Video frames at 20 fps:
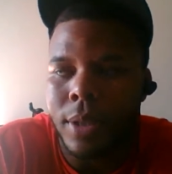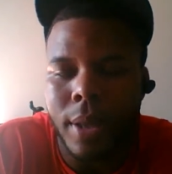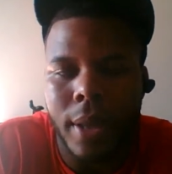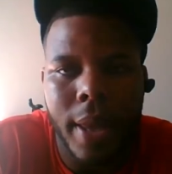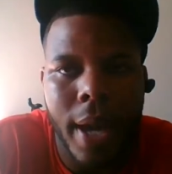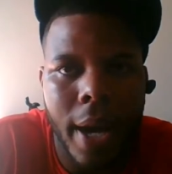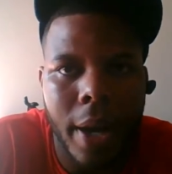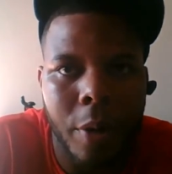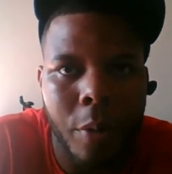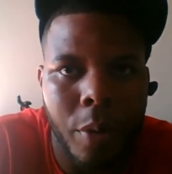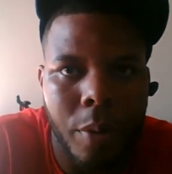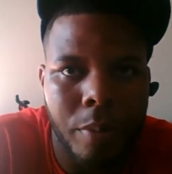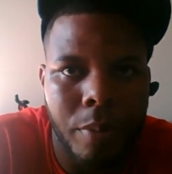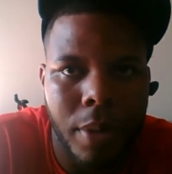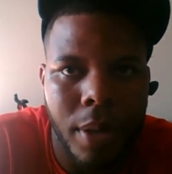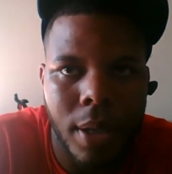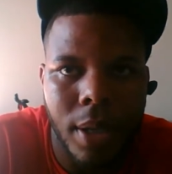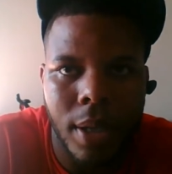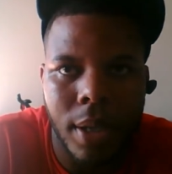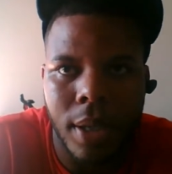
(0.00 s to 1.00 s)
that it would
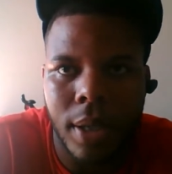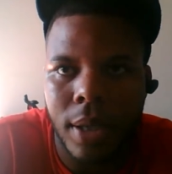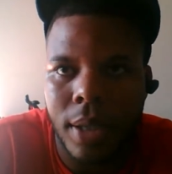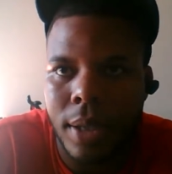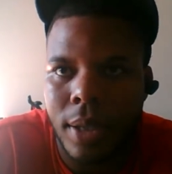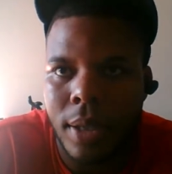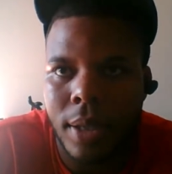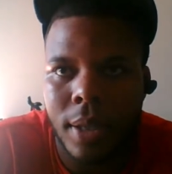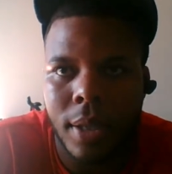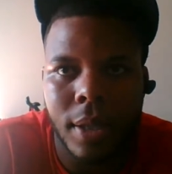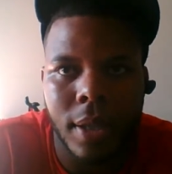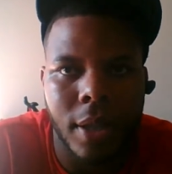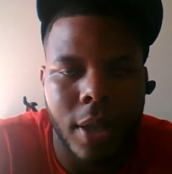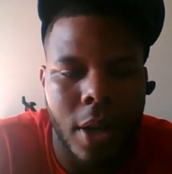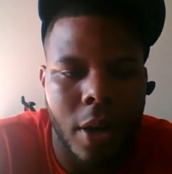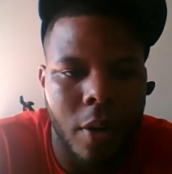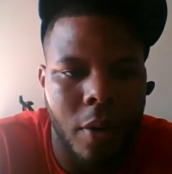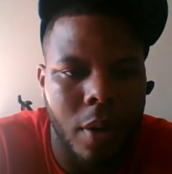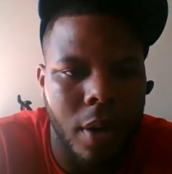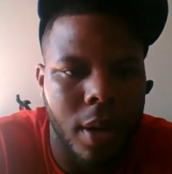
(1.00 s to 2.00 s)
be,
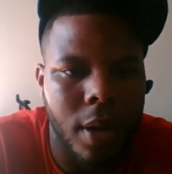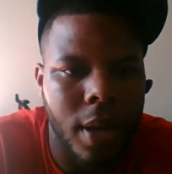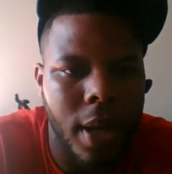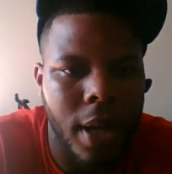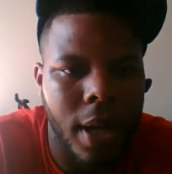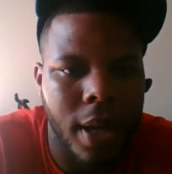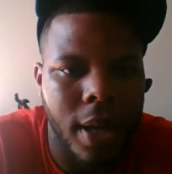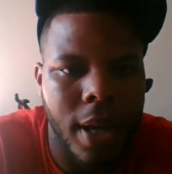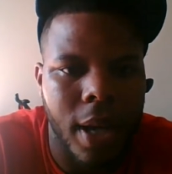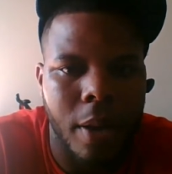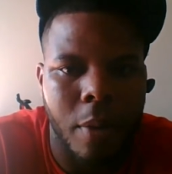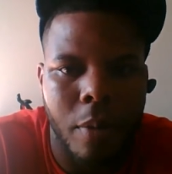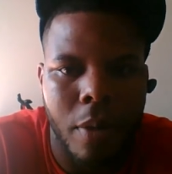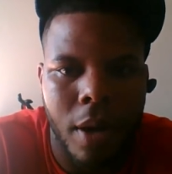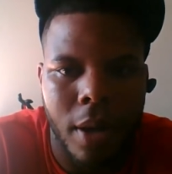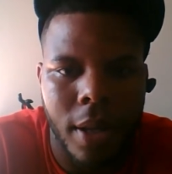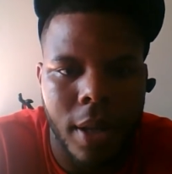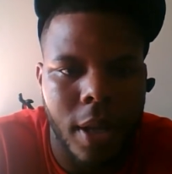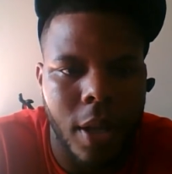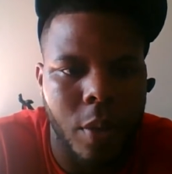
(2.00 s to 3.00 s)
like a
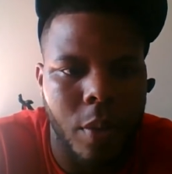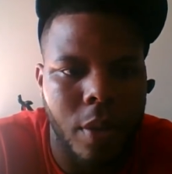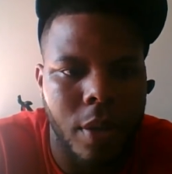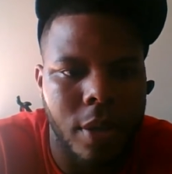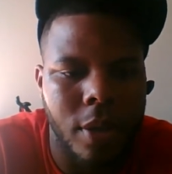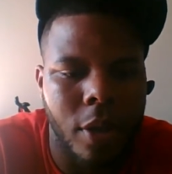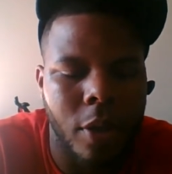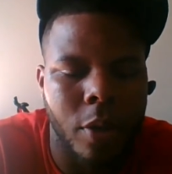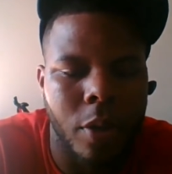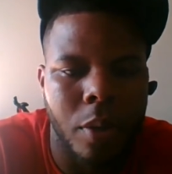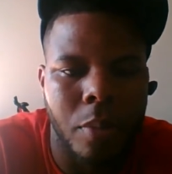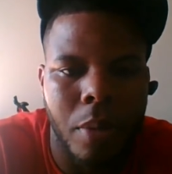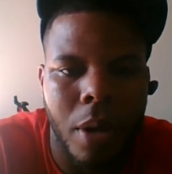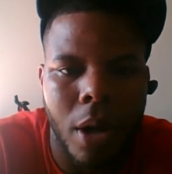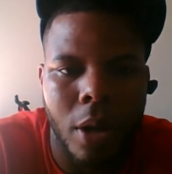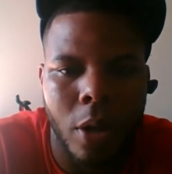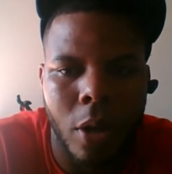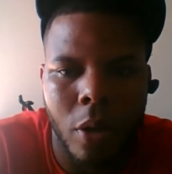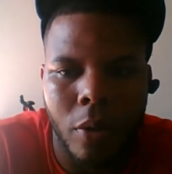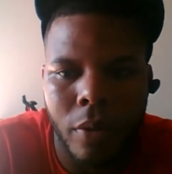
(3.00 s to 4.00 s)
cakewalk, that he would turn the
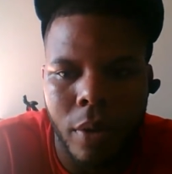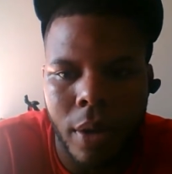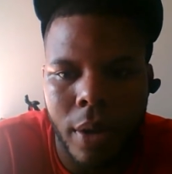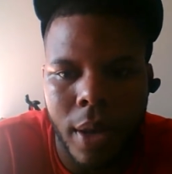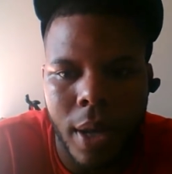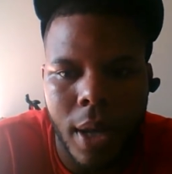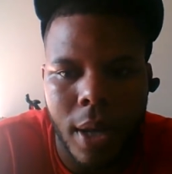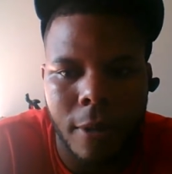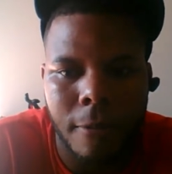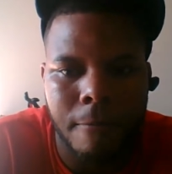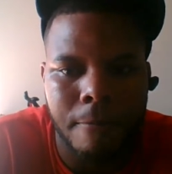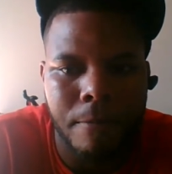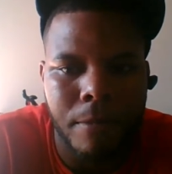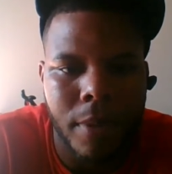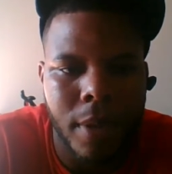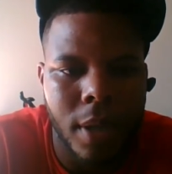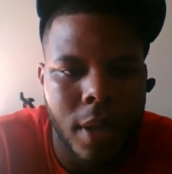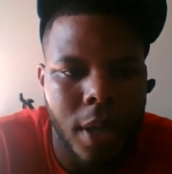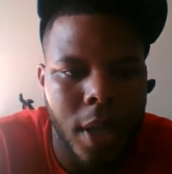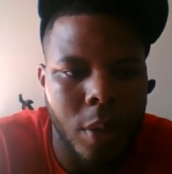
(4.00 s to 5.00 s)
ball over, that
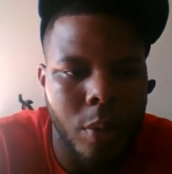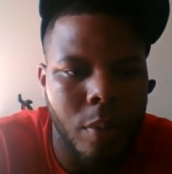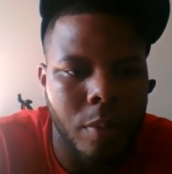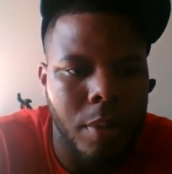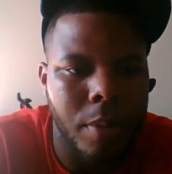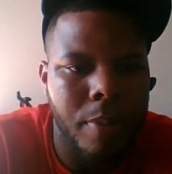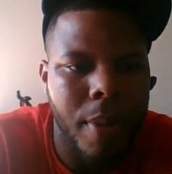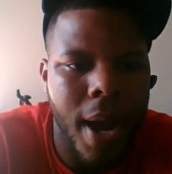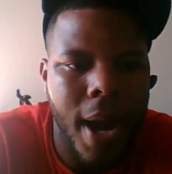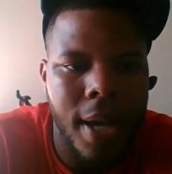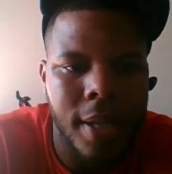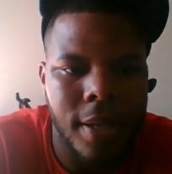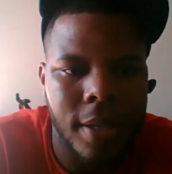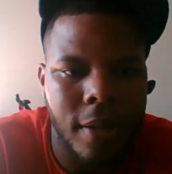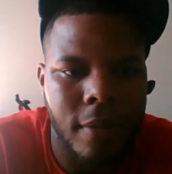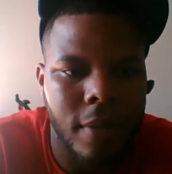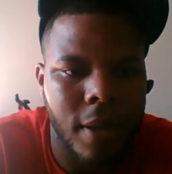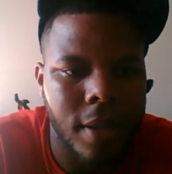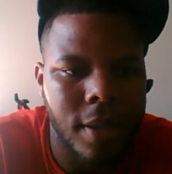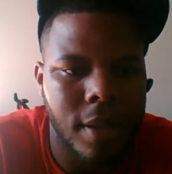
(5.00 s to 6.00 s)
he would be
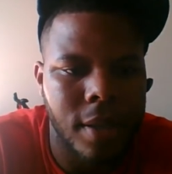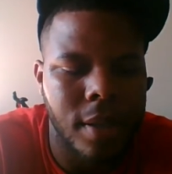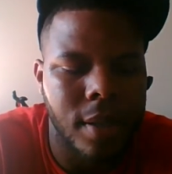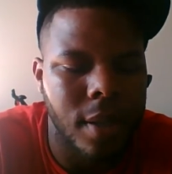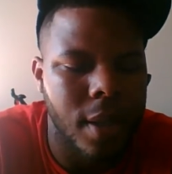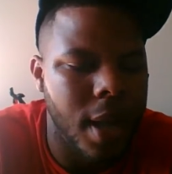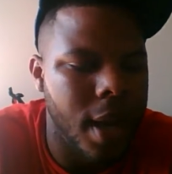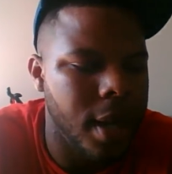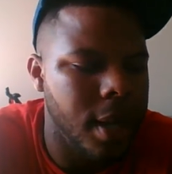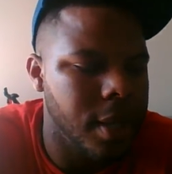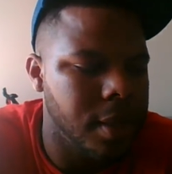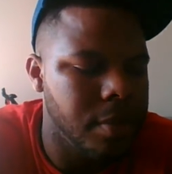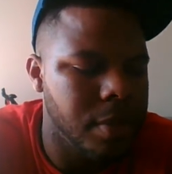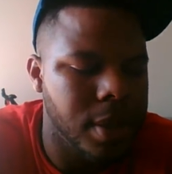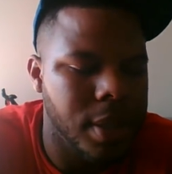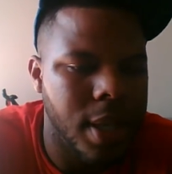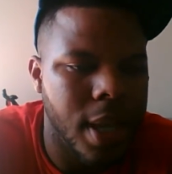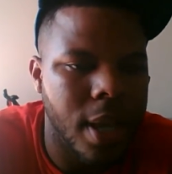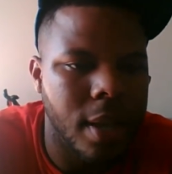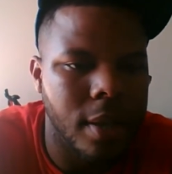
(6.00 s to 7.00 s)
passive. That's just not his
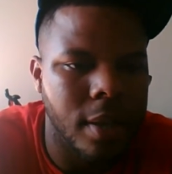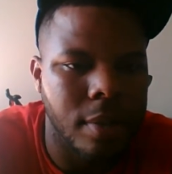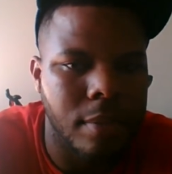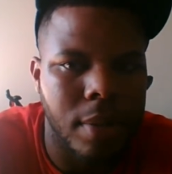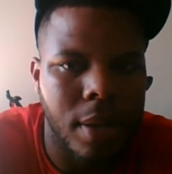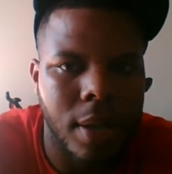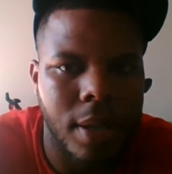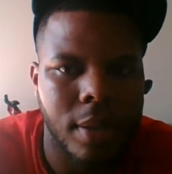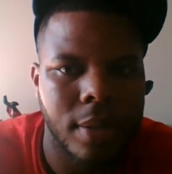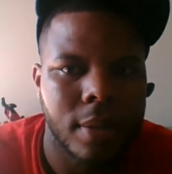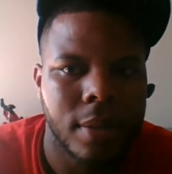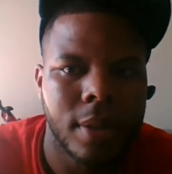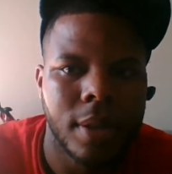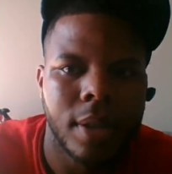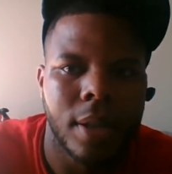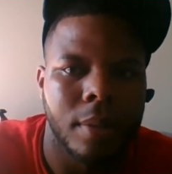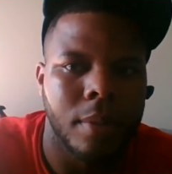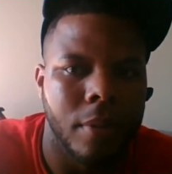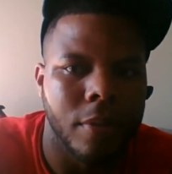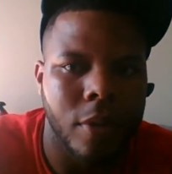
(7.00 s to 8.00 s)
mentality, man.
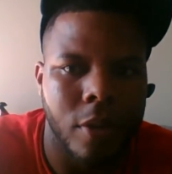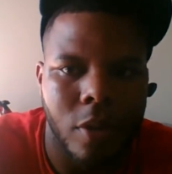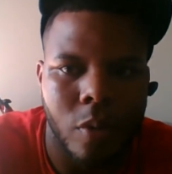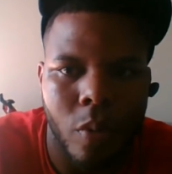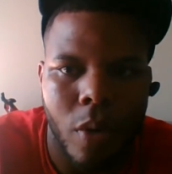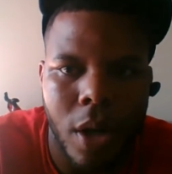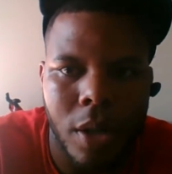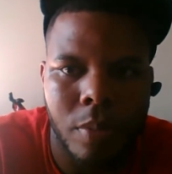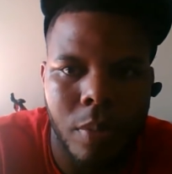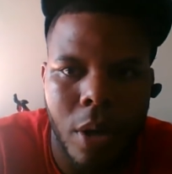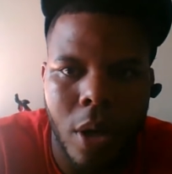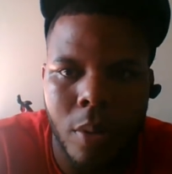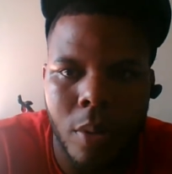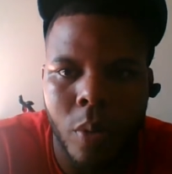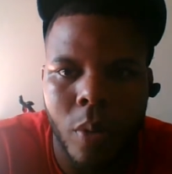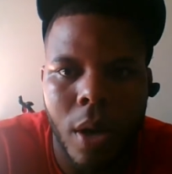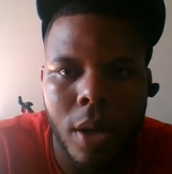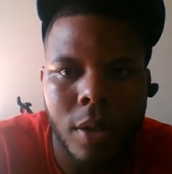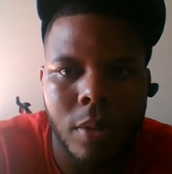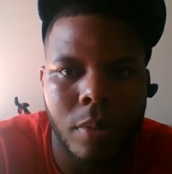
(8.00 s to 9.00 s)
I mean, if you just watch Mahomes, you
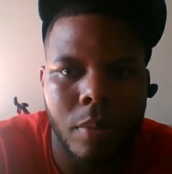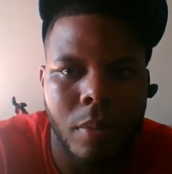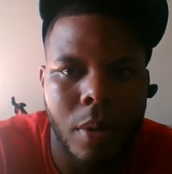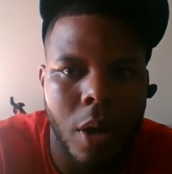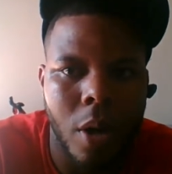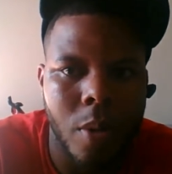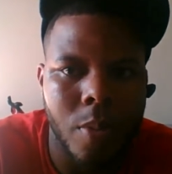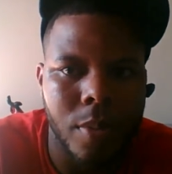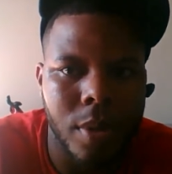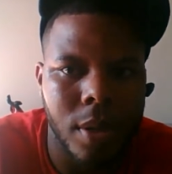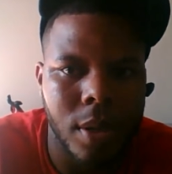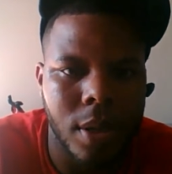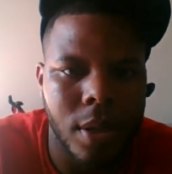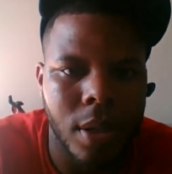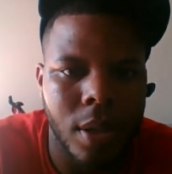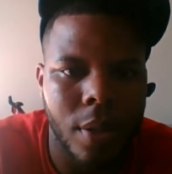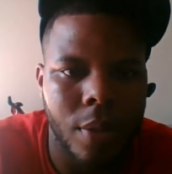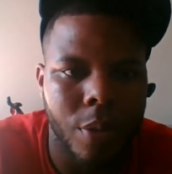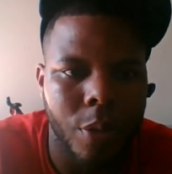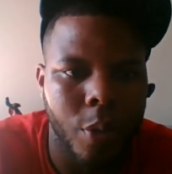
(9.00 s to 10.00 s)
watch Mahomes
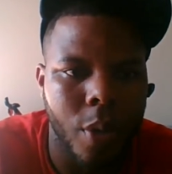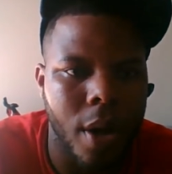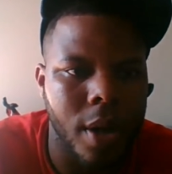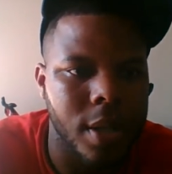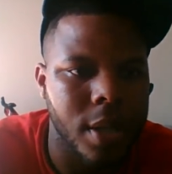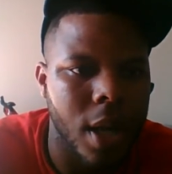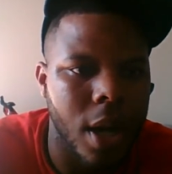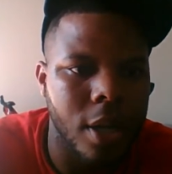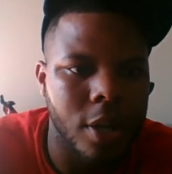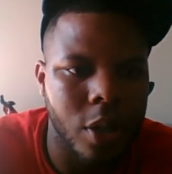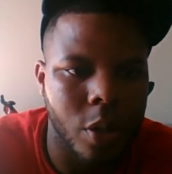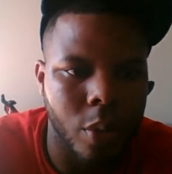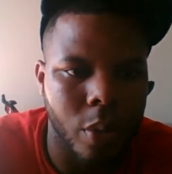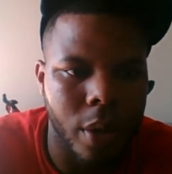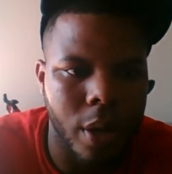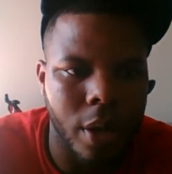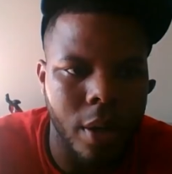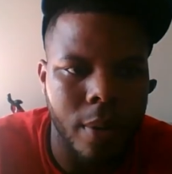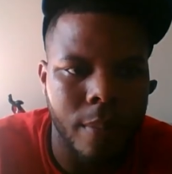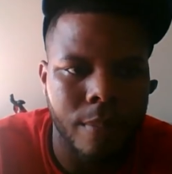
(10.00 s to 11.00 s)
throughout his college
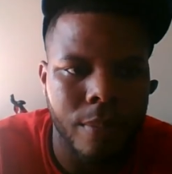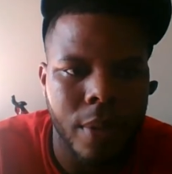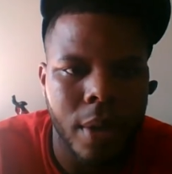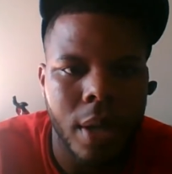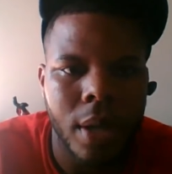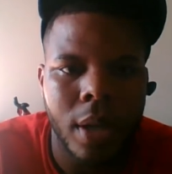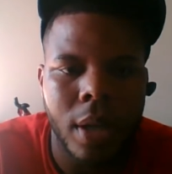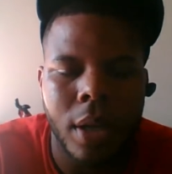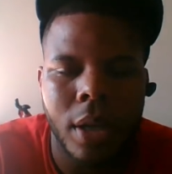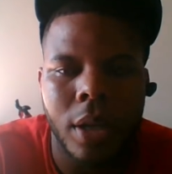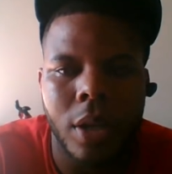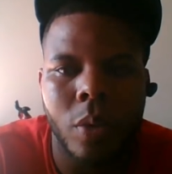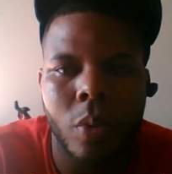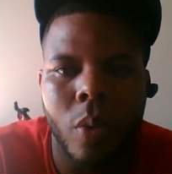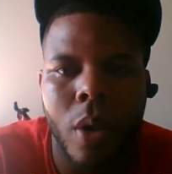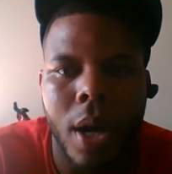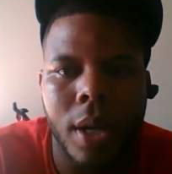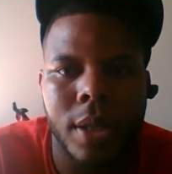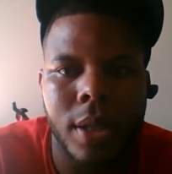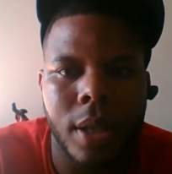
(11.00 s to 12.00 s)
career, you
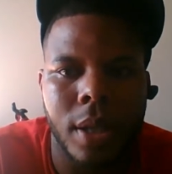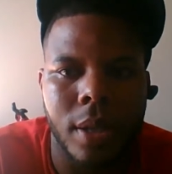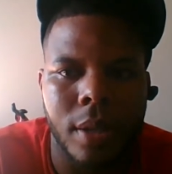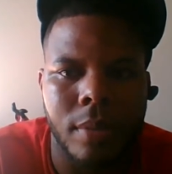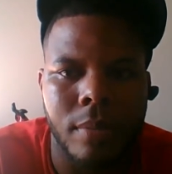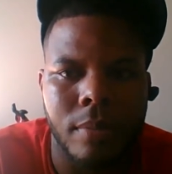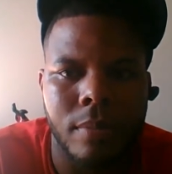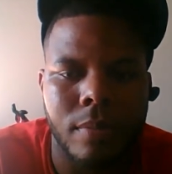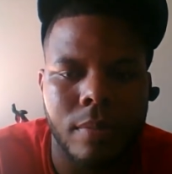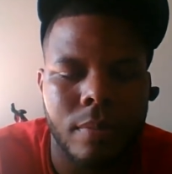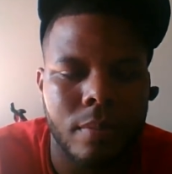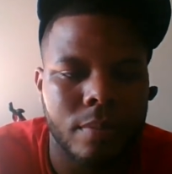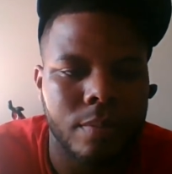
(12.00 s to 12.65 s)
watch him